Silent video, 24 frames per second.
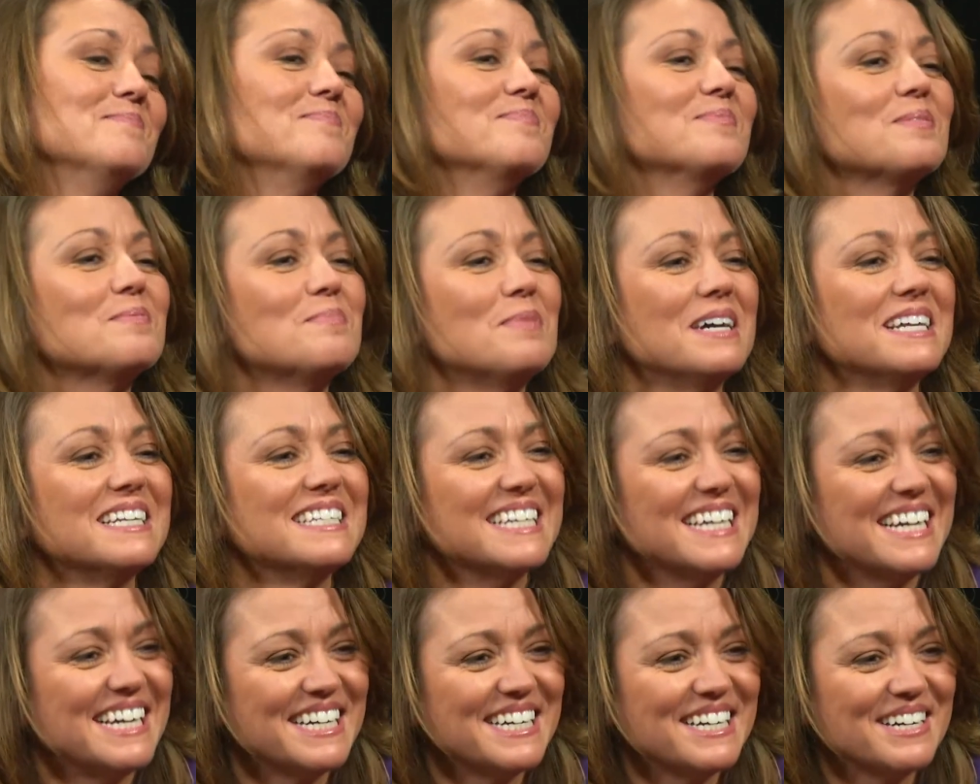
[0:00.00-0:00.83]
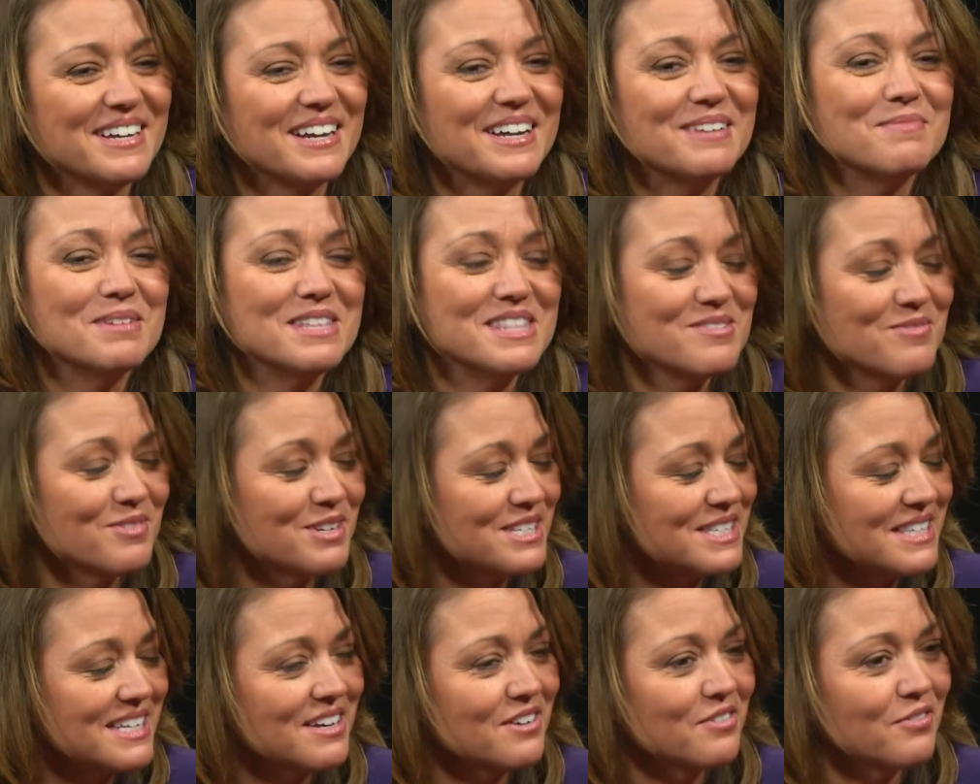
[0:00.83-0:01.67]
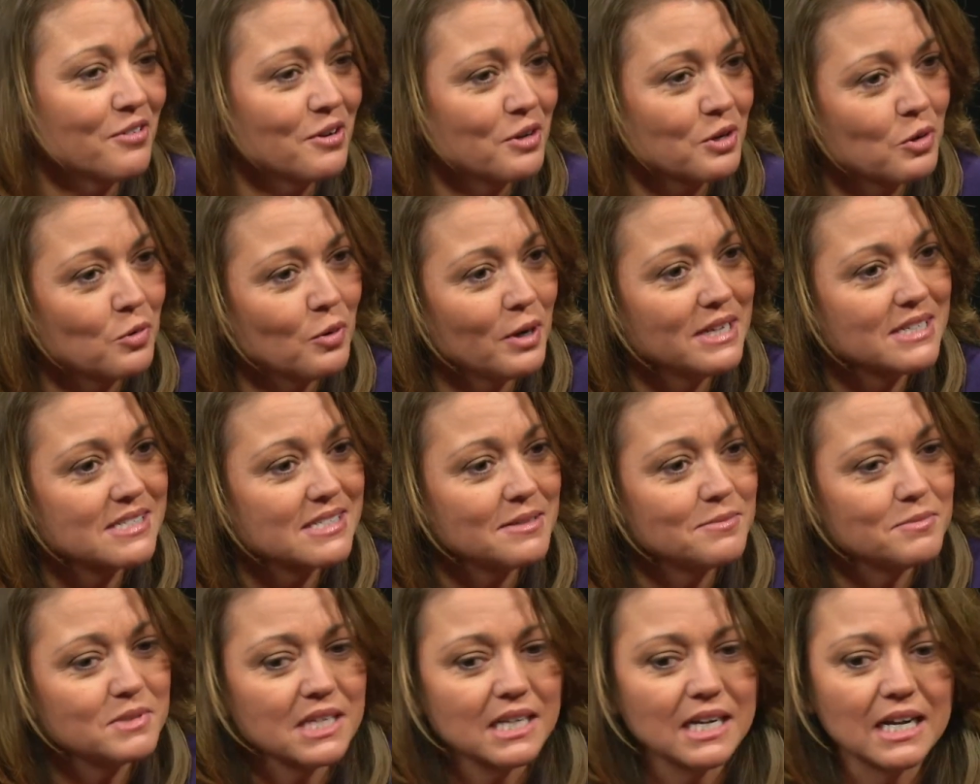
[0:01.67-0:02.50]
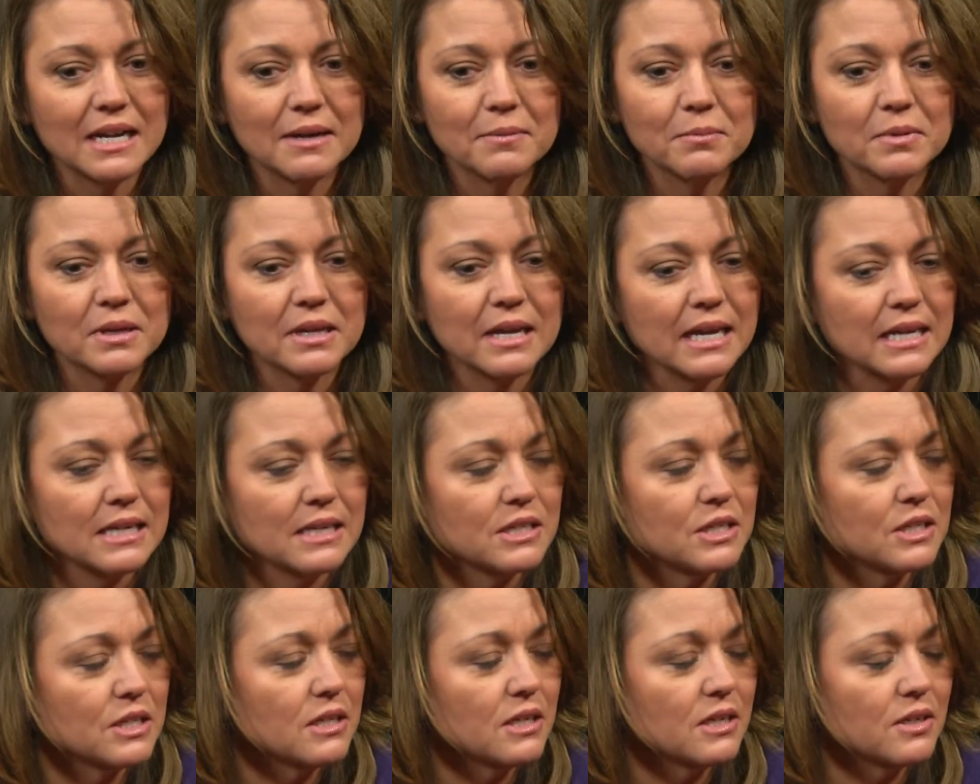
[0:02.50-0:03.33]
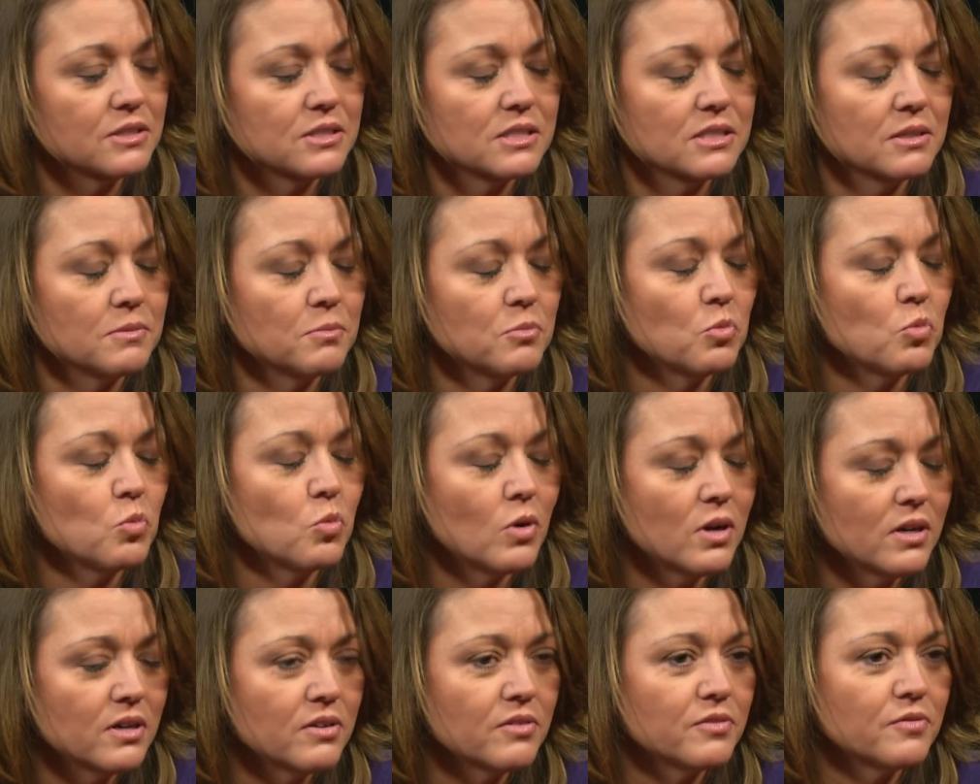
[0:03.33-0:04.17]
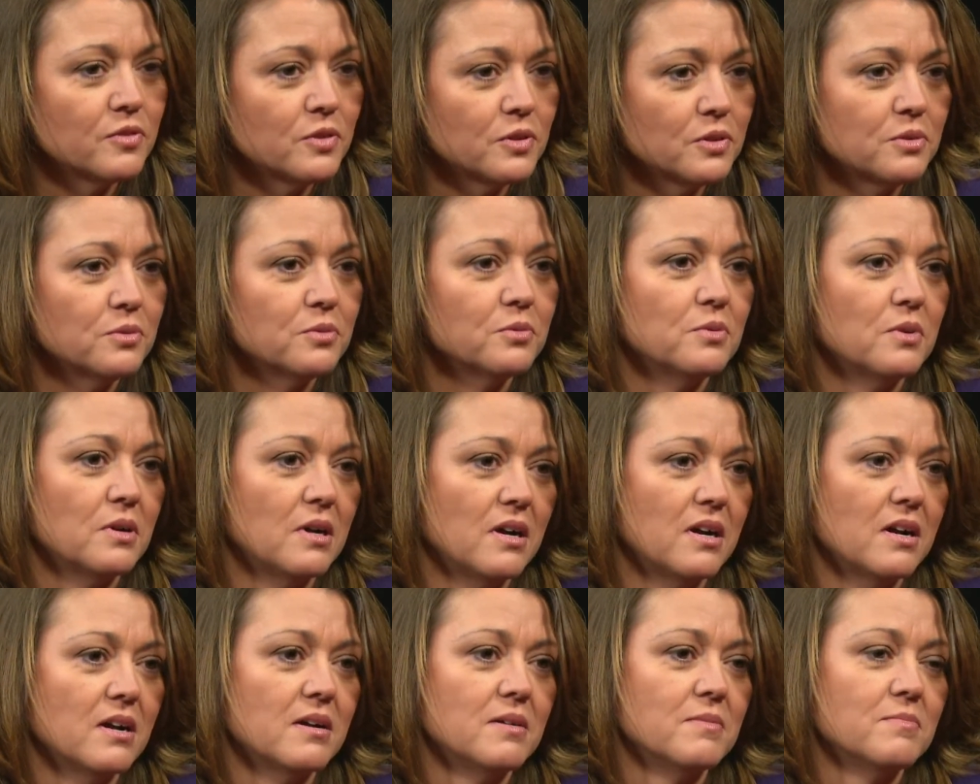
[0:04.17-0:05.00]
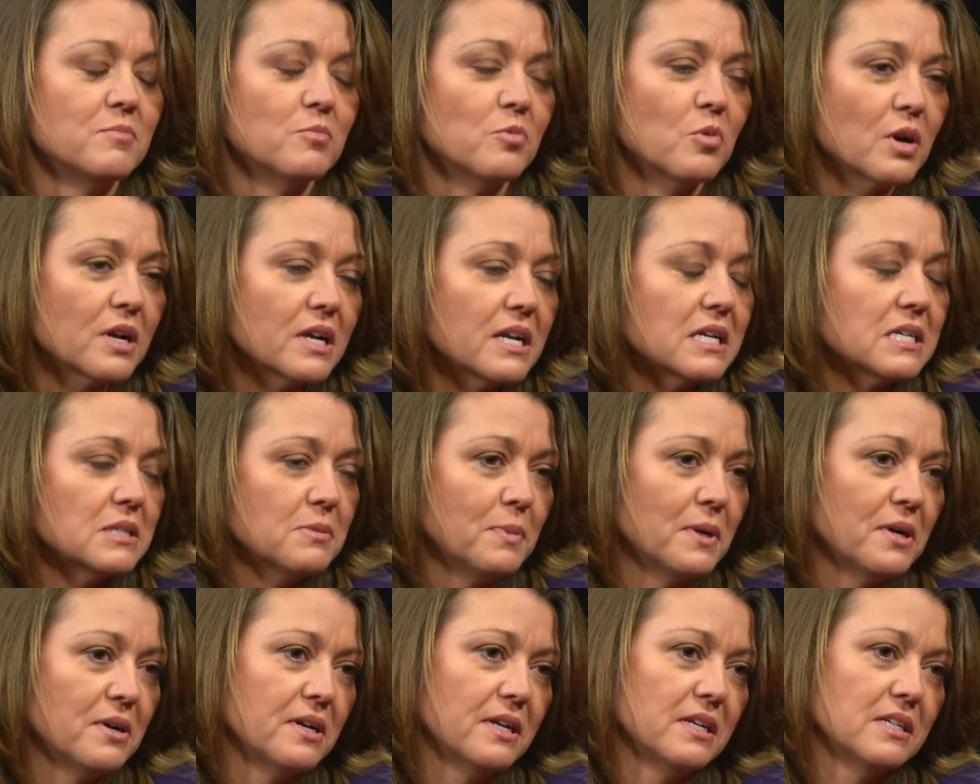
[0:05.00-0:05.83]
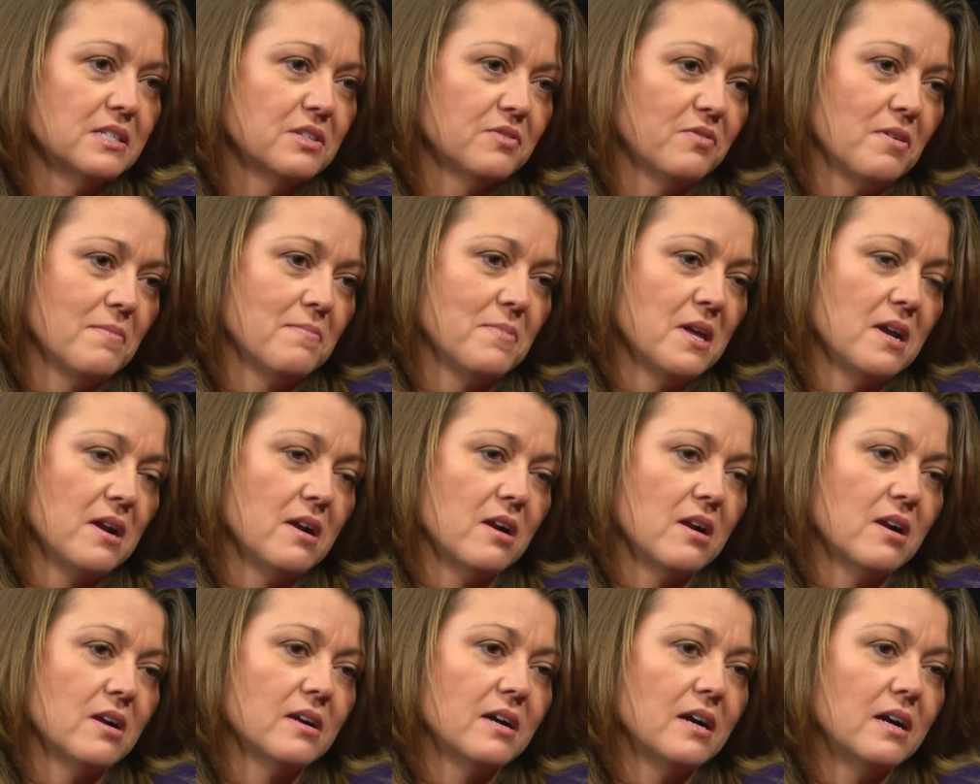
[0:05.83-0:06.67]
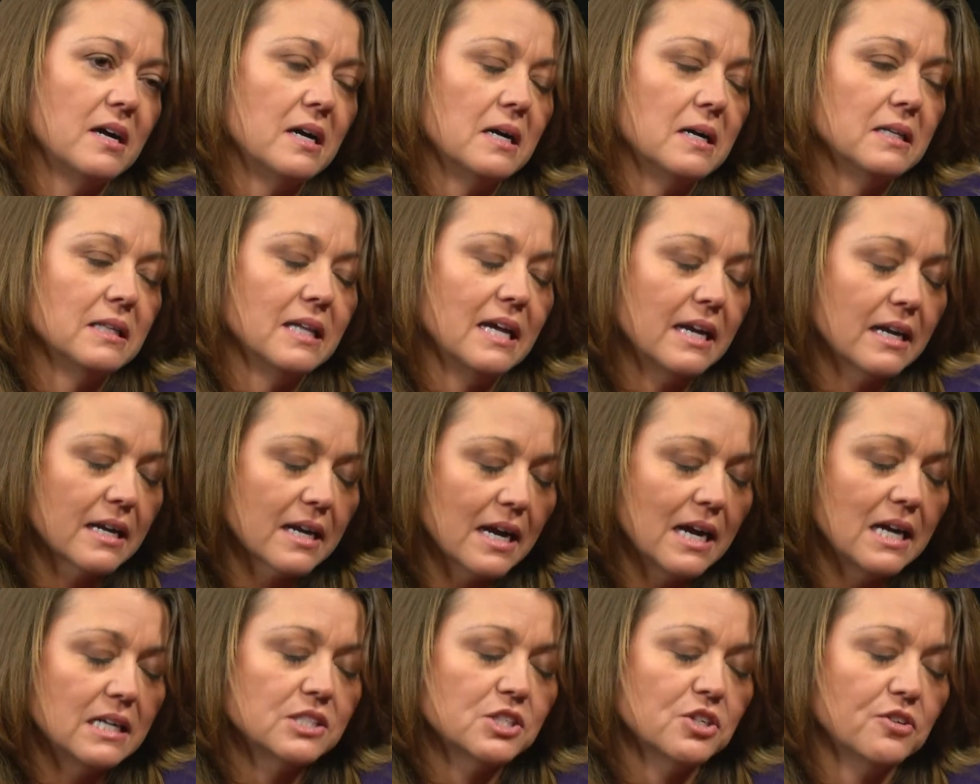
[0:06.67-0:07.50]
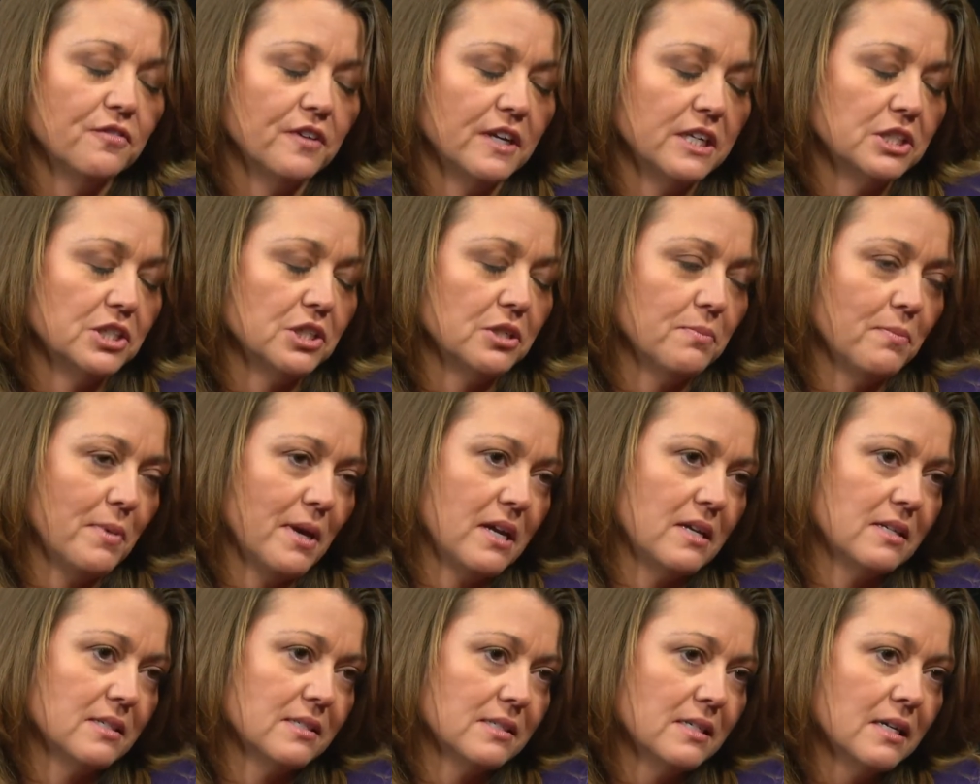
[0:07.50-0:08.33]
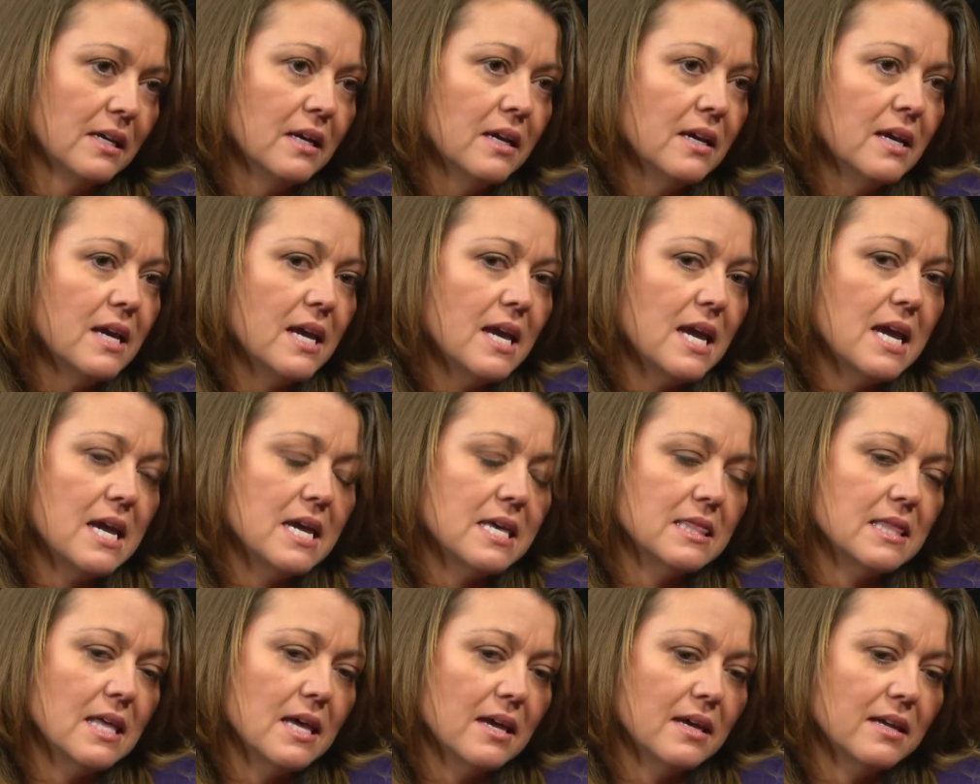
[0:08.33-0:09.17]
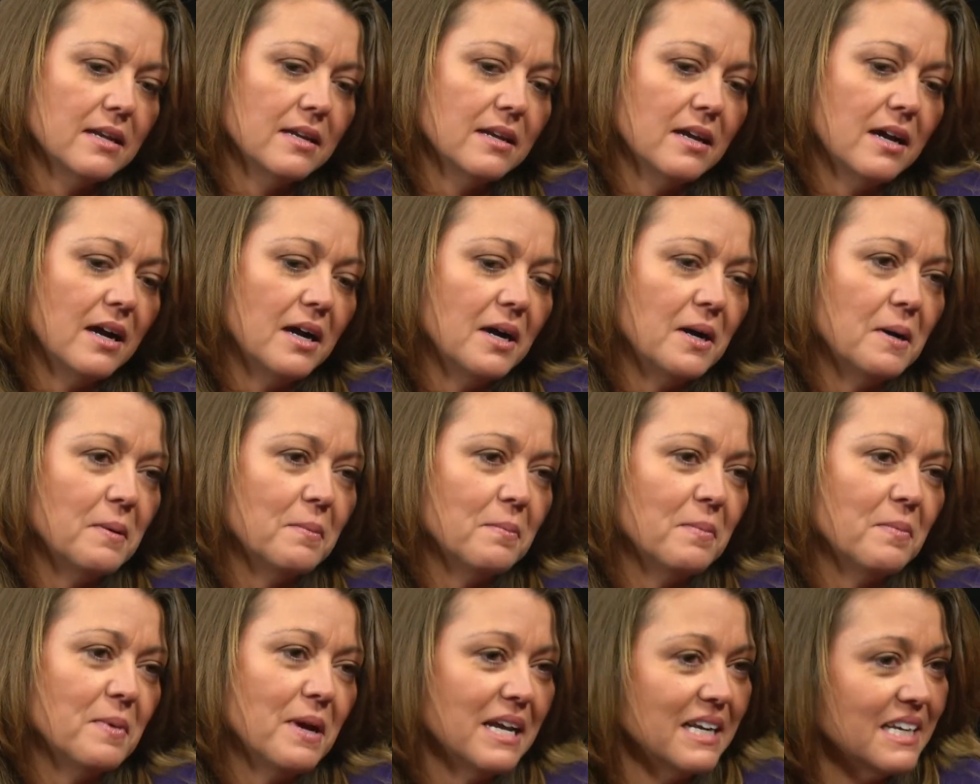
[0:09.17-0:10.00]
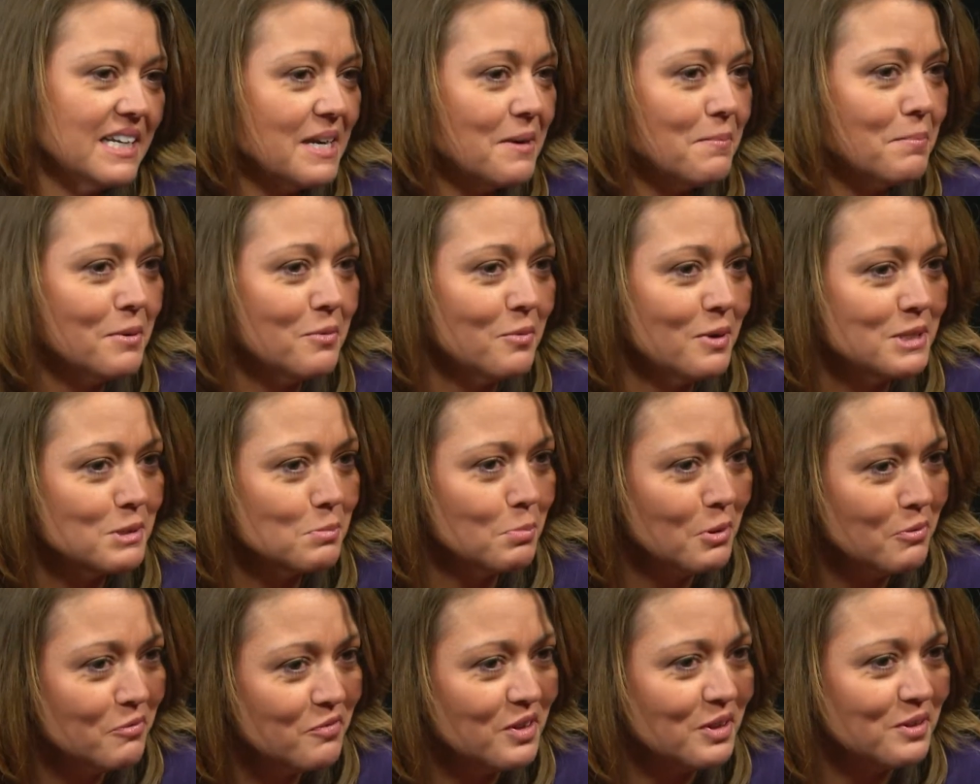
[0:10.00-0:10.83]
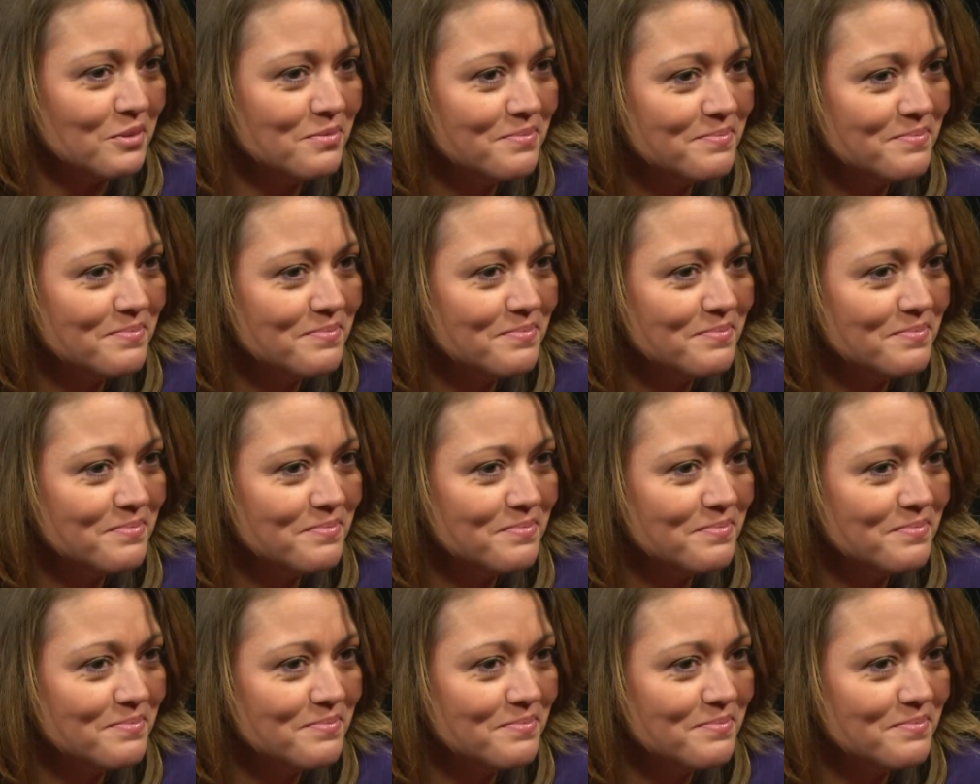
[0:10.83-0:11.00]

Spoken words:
But was there for quite some time, had some wonderful work experience from there, a lot of conservation based, and then ended up in West Bloomfield.